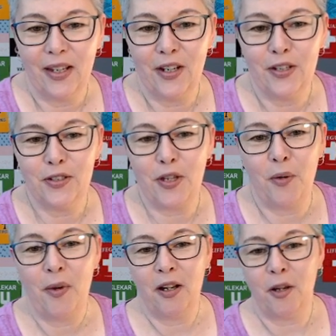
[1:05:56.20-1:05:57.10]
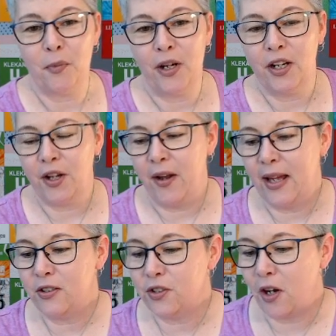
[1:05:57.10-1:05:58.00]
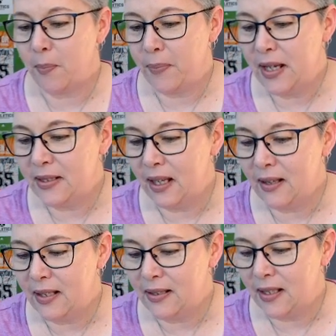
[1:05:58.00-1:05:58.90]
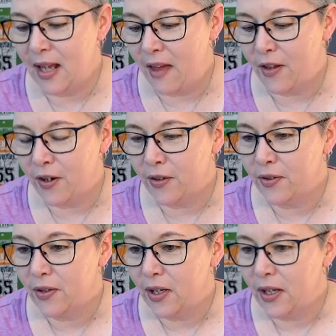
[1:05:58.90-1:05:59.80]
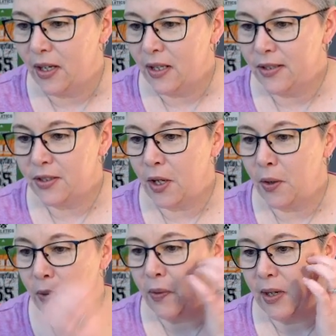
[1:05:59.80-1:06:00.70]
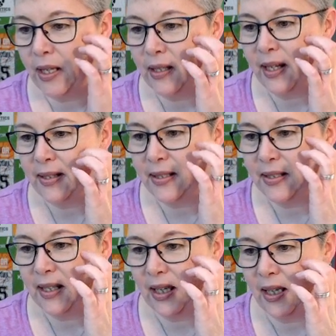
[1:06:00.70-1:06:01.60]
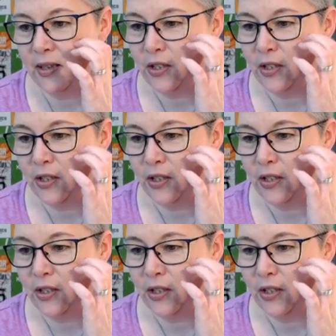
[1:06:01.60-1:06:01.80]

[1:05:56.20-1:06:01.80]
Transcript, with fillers: You're so welcome. We're going to go ahead and start piecing this together. So let's see.